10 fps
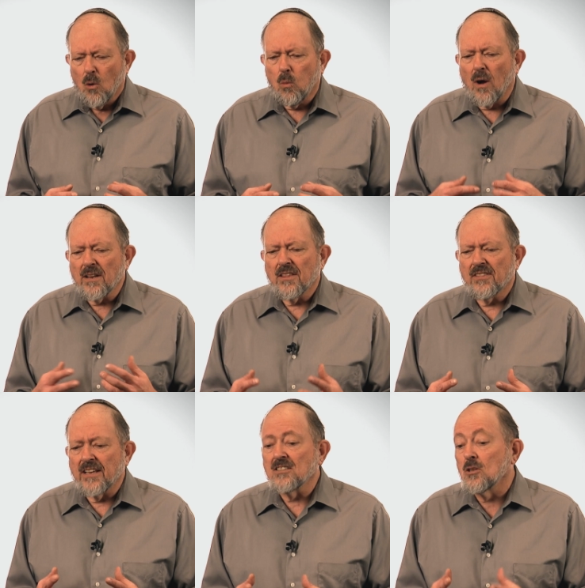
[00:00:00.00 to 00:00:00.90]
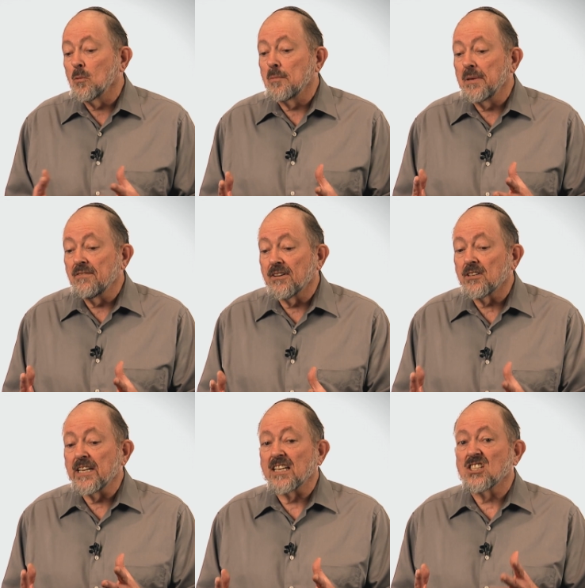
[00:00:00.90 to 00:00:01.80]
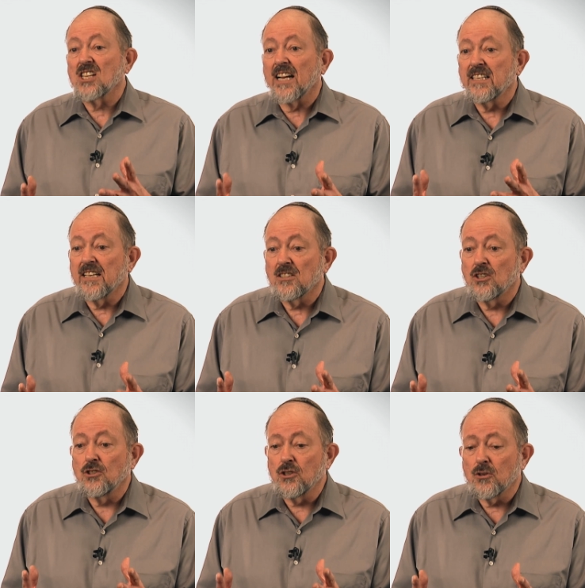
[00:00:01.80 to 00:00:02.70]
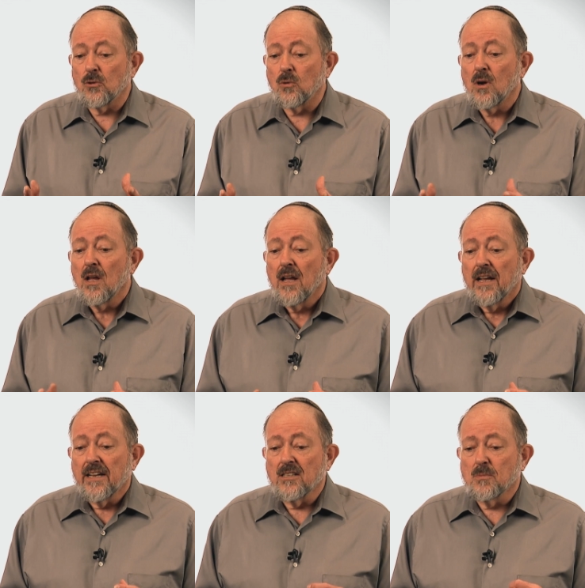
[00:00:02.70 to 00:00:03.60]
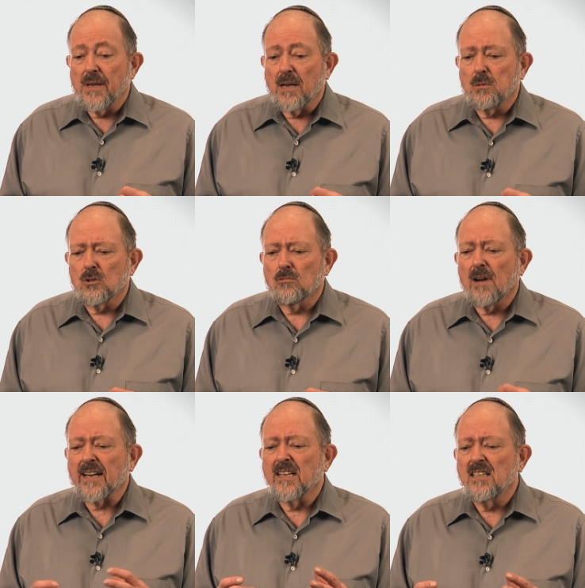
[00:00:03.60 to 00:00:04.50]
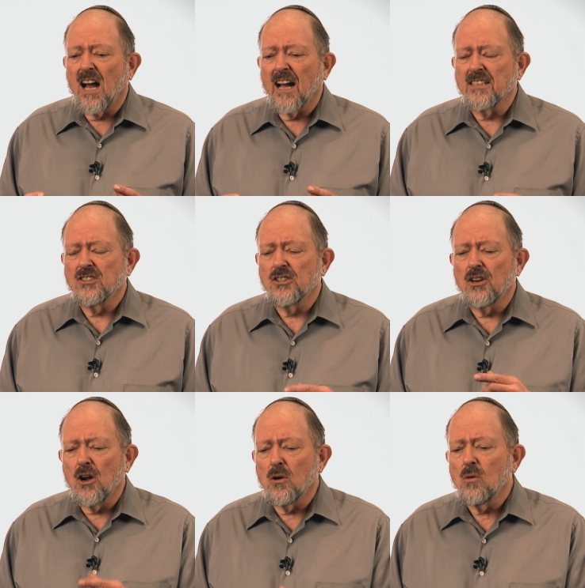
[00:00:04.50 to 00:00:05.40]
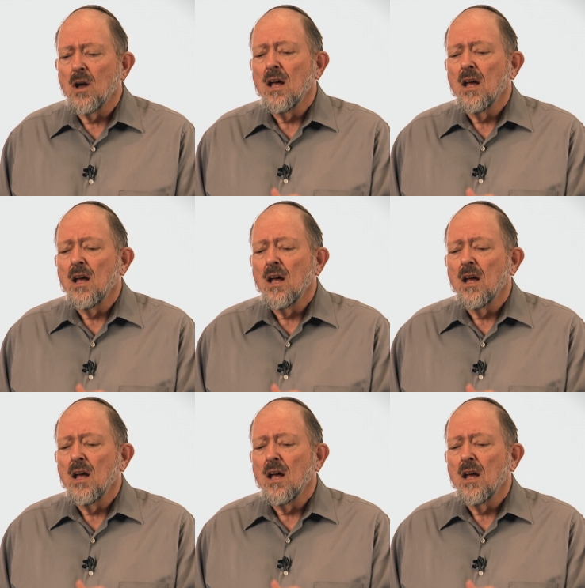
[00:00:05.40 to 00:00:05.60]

One of the things that would be very exciting to do is be able to recognize, you know,